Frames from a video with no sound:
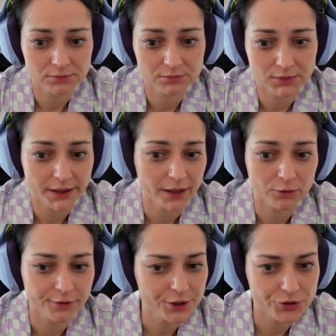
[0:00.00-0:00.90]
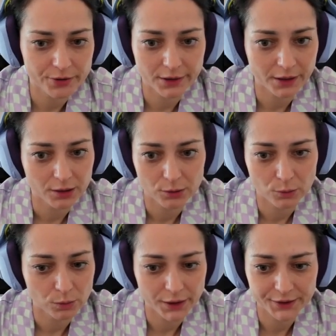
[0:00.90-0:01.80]
again, visually
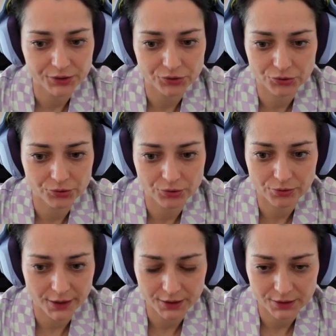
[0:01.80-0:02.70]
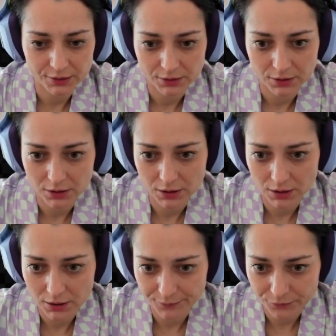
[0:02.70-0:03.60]
white is doing great.
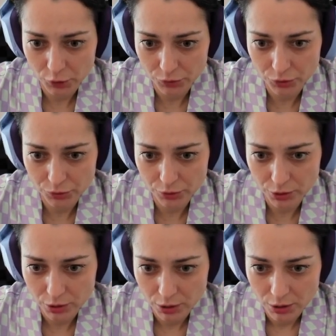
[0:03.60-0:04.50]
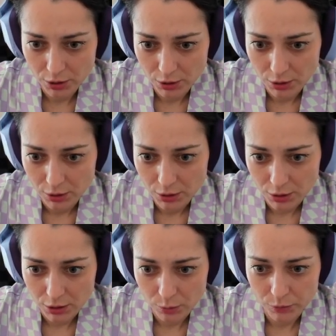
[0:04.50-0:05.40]
Not sure
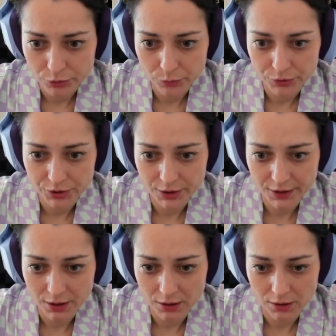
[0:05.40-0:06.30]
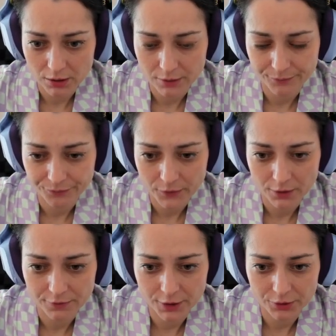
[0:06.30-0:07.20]
what was like a
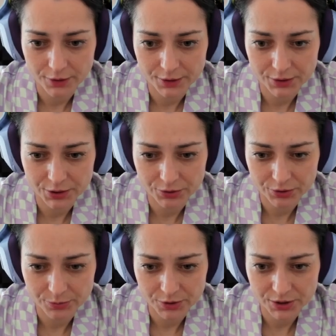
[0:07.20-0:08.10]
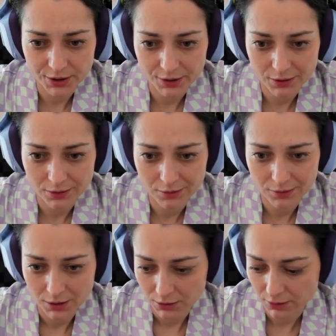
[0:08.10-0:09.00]
very serious mistake.
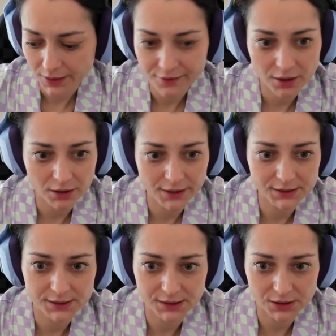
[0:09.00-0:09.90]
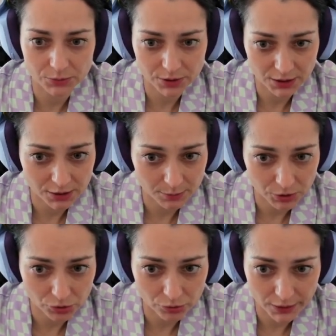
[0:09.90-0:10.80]
Well, I think knight c6 was a little
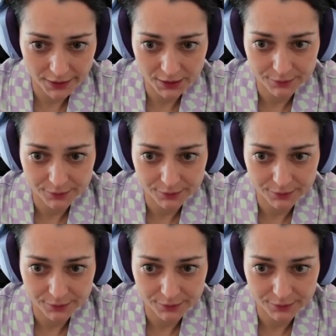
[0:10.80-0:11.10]
bit too late.